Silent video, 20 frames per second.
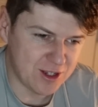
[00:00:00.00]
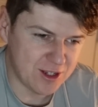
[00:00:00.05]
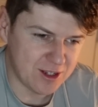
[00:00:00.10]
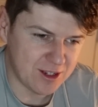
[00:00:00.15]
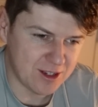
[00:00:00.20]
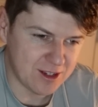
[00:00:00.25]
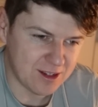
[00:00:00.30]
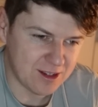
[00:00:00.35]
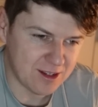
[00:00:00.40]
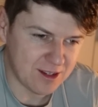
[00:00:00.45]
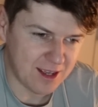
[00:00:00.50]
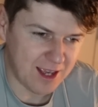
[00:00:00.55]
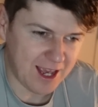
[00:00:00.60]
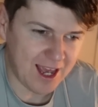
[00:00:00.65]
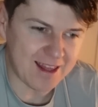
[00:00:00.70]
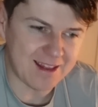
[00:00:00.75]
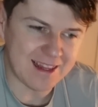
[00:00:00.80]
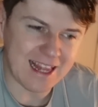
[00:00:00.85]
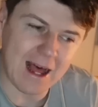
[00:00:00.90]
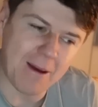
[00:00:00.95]
filling in for
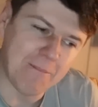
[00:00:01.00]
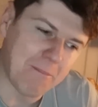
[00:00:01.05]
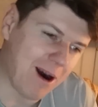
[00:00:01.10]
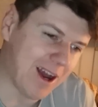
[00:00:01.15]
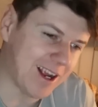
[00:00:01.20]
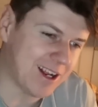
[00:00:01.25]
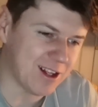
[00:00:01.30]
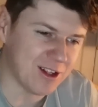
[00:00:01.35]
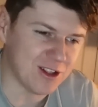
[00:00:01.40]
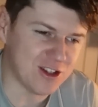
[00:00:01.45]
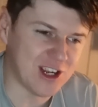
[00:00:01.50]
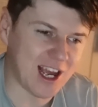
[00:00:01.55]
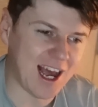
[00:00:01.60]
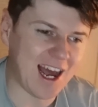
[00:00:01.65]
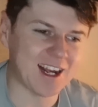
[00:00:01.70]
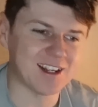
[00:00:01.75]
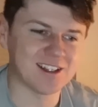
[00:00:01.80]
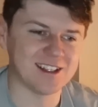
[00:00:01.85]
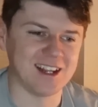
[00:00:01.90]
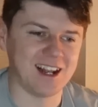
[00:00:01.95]
Hitting the injured Kenny
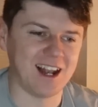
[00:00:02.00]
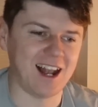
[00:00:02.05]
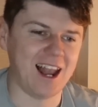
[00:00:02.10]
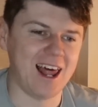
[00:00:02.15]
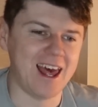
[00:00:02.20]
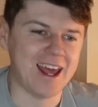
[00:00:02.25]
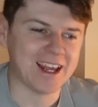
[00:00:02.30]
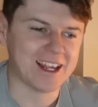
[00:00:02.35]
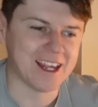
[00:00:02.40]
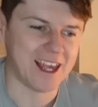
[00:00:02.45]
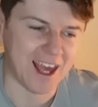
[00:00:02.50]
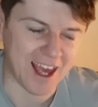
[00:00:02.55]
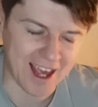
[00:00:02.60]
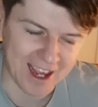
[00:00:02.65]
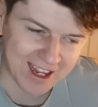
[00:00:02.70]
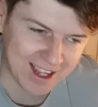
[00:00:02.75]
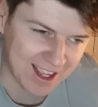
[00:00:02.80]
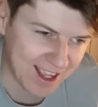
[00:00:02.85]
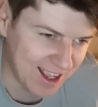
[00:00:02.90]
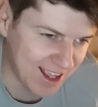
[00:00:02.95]
Jackson Moore. And what an
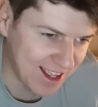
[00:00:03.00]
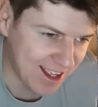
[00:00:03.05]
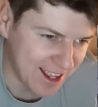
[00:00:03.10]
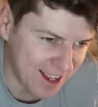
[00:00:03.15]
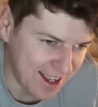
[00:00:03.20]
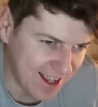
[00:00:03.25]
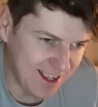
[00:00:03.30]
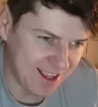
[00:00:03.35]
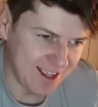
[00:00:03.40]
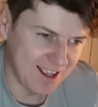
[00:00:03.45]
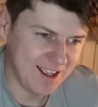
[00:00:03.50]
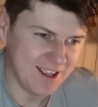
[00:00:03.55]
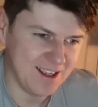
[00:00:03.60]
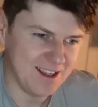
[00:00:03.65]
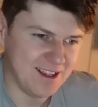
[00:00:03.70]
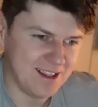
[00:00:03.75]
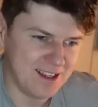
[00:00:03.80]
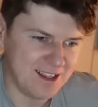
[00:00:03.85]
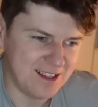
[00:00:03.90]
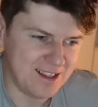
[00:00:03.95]
impact
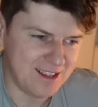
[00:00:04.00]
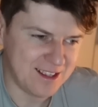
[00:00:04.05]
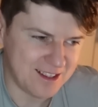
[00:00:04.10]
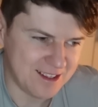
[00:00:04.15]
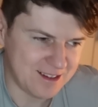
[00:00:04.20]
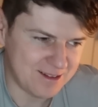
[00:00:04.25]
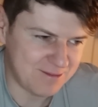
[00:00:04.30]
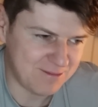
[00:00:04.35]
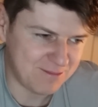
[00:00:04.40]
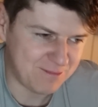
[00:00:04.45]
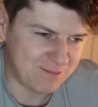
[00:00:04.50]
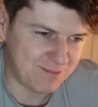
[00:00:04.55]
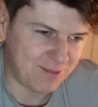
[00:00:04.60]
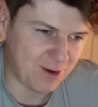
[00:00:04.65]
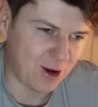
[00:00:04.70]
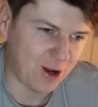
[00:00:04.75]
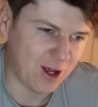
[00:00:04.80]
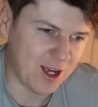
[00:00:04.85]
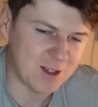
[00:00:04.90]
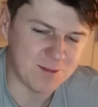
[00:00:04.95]
for the man out of
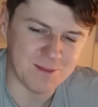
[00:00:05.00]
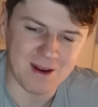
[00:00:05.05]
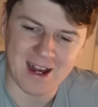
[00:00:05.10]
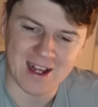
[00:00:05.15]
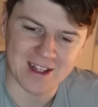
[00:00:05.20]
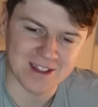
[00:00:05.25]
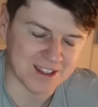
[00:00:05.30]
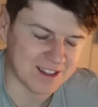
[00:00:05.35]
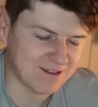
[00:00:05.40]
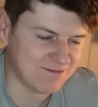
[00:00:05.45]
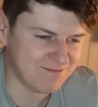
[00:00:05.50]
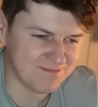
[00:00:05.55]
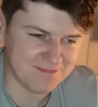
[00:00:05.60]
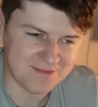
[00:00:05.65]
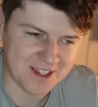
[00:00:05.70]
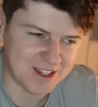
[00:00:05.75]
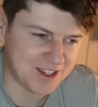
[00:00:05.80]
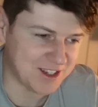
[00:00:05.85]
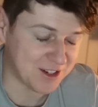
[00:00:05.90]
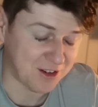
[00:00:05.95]
Utah. Oh, this man's
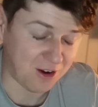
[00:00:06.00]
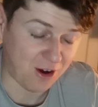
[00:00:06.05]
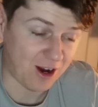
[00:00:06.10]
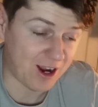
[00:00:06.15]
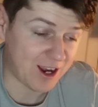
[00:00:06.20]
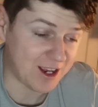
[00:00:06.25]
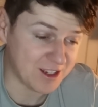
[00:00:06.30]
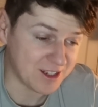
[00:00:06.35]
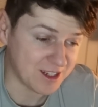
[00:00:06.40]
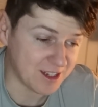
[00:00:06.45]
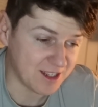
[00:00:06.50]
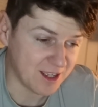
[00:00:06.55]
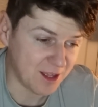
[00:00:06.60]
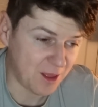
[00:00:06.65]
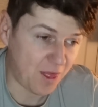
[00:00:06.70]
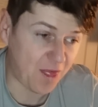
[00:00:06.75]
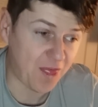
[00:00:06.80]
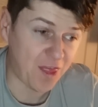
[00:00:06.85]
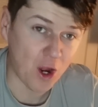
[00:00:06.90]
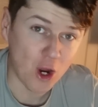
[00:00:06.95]
this is crazy.
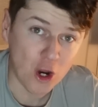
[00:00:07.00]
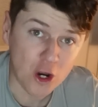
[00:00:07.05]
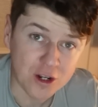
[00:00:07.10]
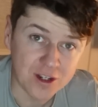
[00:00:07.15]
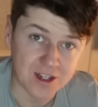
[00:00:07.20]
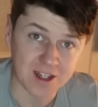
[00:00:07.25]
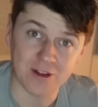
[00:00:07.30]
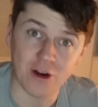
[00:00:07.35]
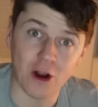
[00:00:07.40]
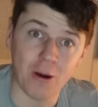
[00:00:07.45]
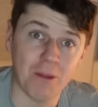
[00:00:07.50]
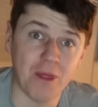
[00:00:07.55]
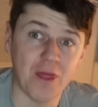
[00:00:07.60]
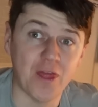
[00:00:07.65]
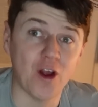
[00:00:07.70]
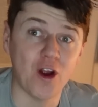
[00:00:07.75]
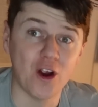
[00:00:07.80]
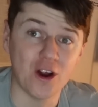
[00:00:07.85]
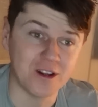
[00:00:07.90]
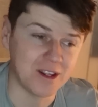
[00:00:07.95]
30, they're up
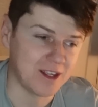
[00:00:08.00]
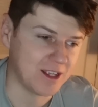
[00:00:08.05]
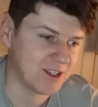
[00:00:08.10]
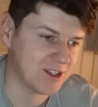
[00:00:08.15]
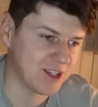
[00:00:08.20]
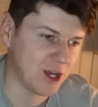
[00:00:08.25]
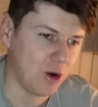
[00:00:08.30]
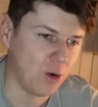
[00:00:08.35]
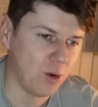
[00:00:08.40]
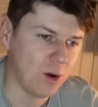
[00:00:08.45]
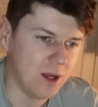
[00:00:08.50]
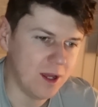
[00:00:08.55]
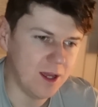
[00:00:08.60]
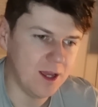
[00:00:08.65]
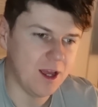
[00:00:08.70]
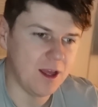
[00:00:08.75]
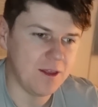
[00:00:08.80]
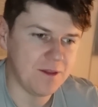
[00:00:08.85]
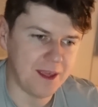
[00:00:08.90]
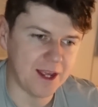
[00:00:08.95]
30. so
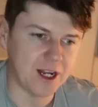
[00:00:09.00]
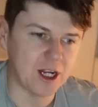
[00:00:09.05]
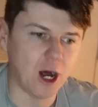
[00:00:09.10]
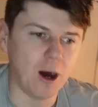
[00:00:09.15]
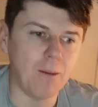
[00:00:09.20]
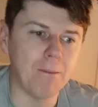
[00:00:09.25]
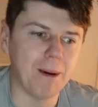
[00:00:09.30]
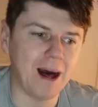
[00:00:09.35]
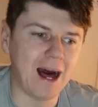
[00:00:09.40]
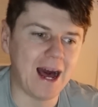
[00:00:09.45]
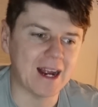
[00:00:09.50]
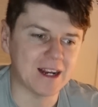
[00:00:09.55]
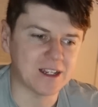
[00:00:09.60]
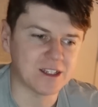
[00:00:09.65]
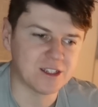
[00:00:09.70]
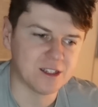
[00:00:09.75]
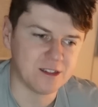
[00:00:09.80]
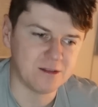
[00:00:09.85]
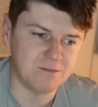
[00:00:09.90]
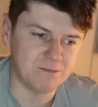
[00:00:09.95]
Cousins. They come this time he's
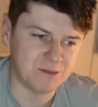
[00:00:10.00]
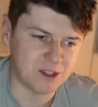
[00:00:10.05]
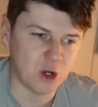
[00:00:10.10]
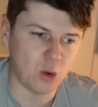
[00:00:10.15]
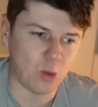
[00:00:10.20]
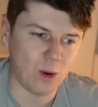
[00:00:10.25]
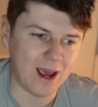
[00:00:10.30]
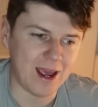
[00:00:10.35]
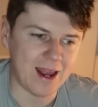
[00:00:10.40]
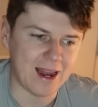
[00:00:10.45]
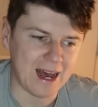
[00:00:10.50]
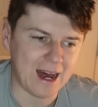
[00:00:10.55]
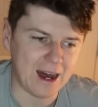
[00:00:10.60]
on target for